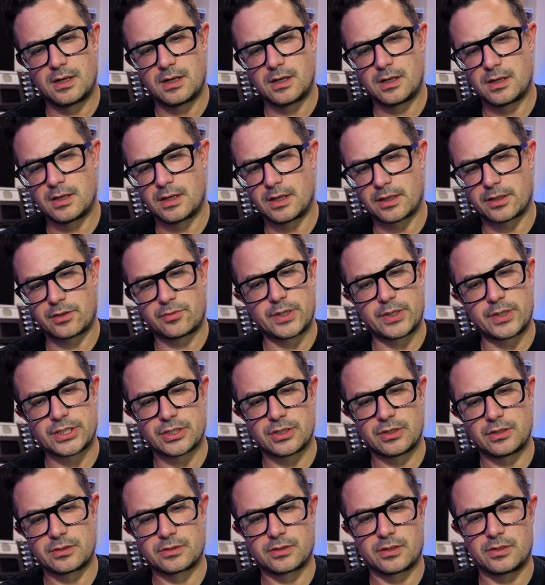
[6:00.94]
like
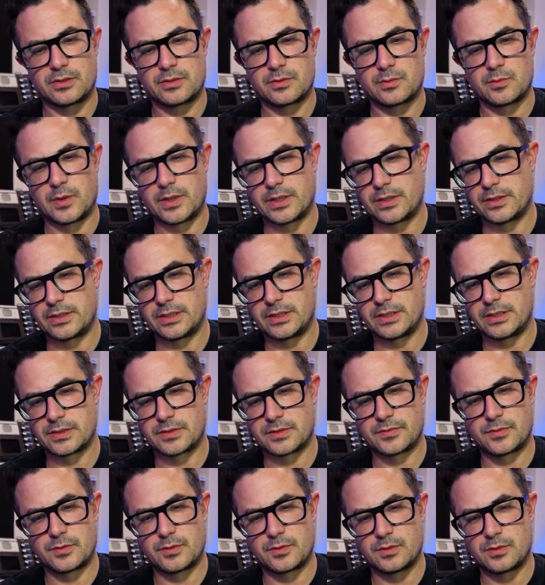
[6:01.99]
threshold on one of these
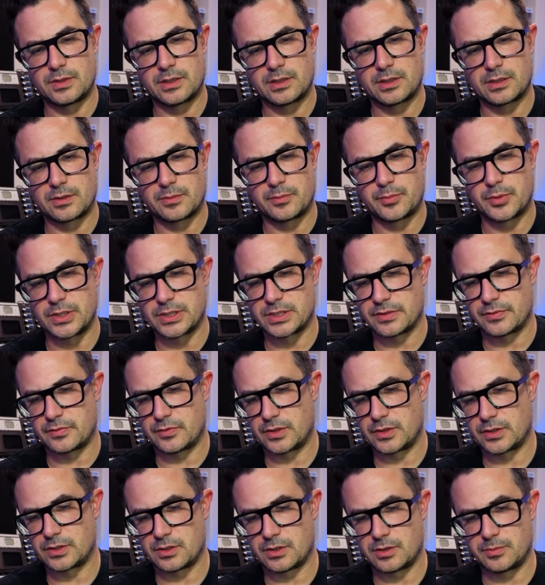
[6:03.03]
for a compressor, for
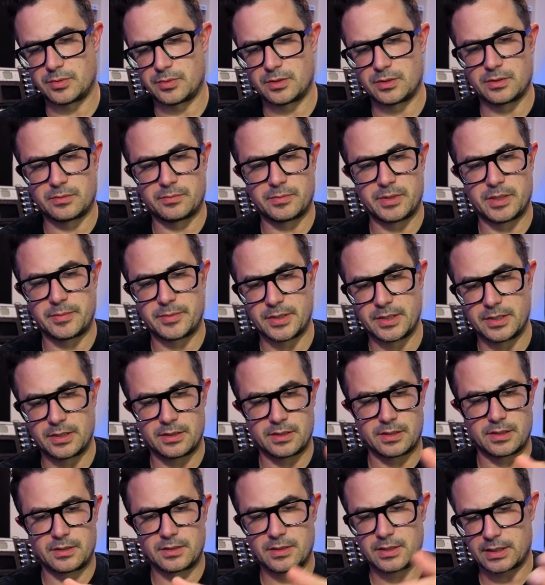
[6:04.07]
example, and maybe,
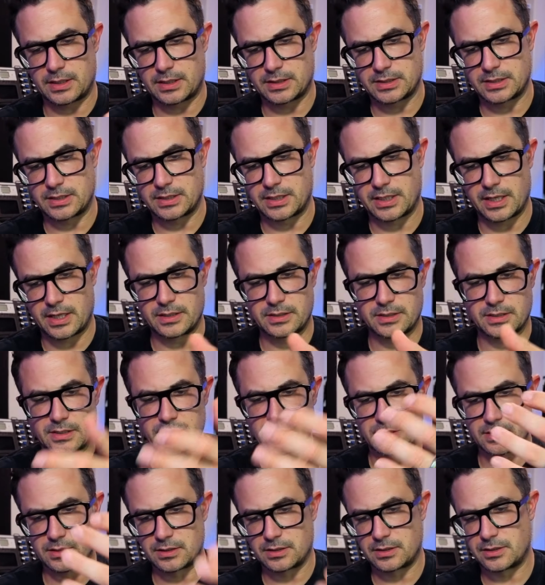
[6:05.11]
like I said, gains
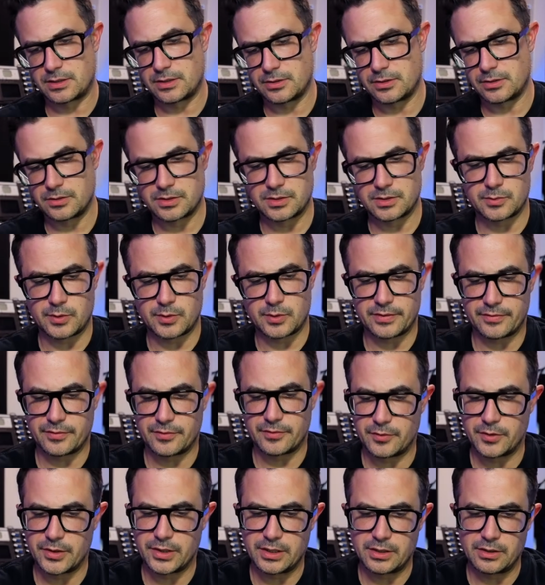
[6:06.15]
and Qs and whatever
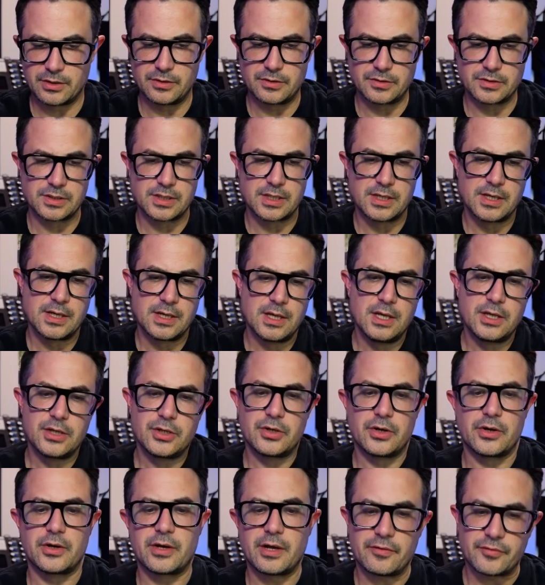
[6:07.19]
for EQs. You
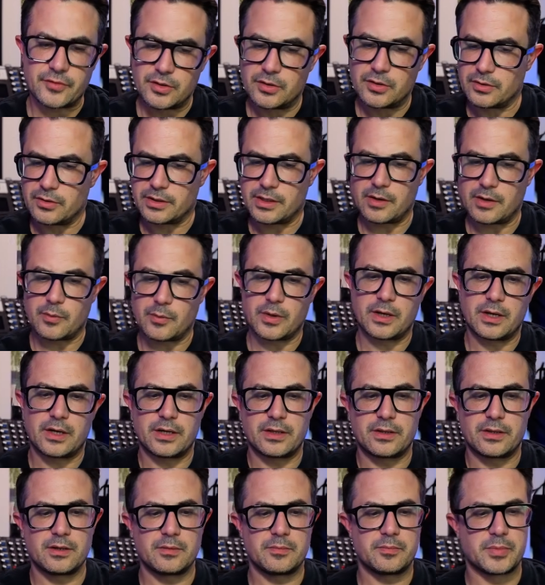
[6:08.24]
don't have to do it that way
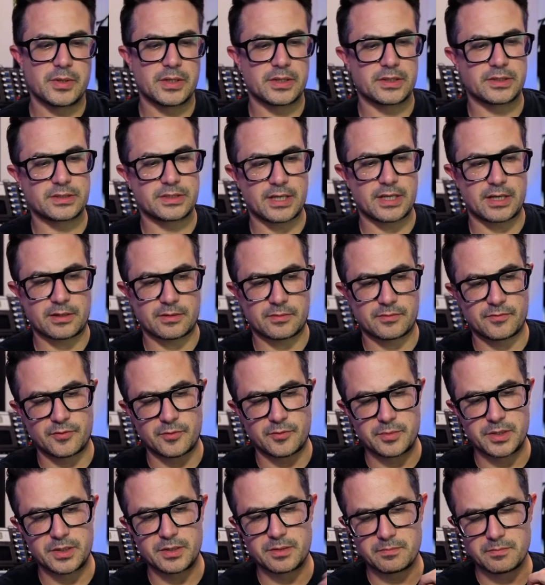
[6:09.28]
either, but that for
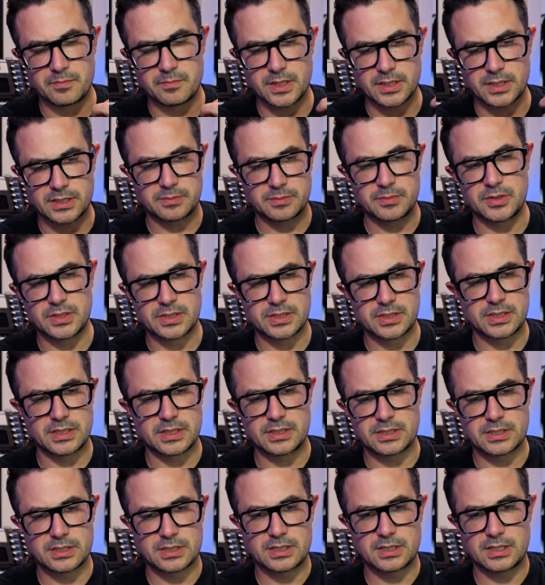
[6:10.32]
me makes the most
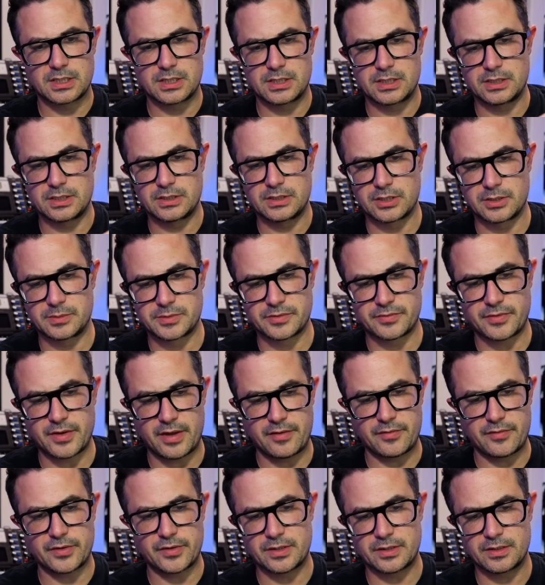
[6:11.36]
sense in terms of
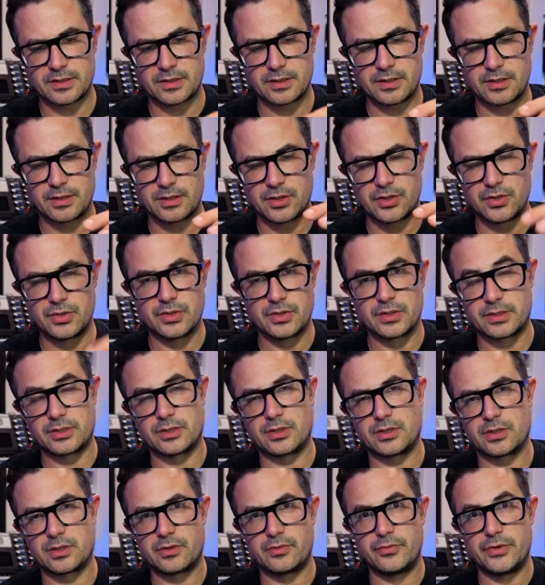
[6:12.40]
having a unit that
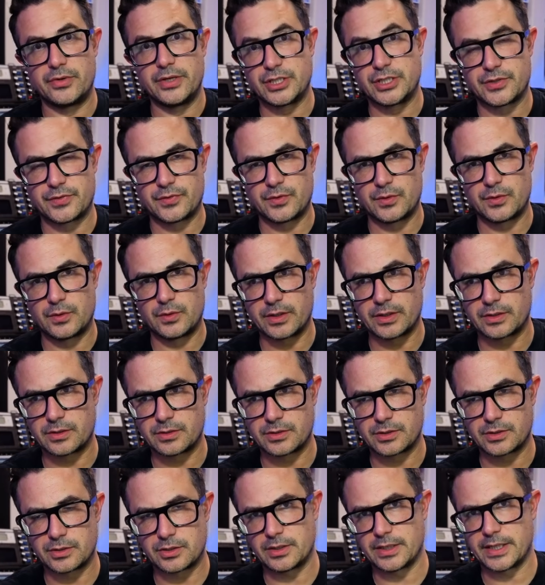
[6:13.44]
you can reach for and
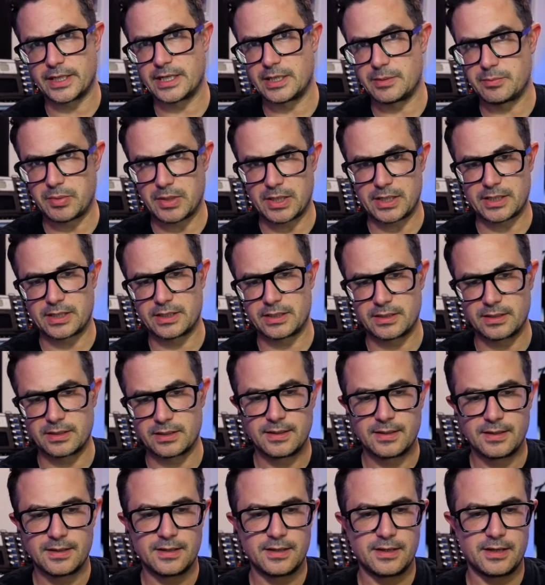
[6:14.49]
control any plugin
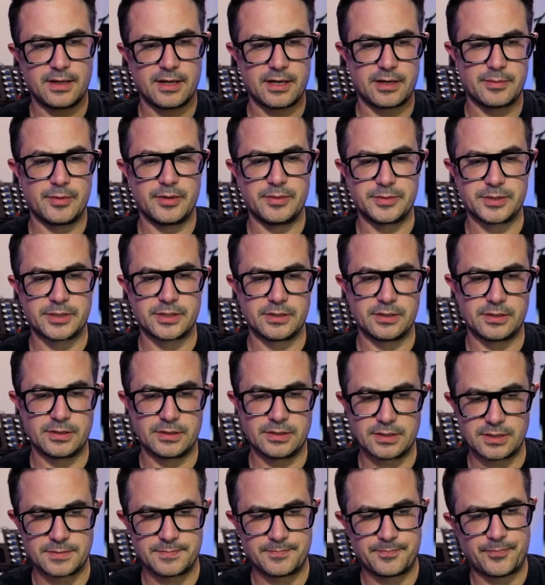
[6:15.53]
at a moment's
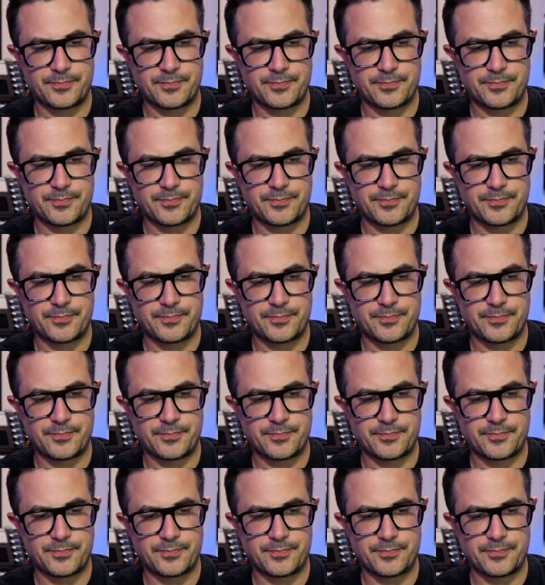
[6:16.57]
notice.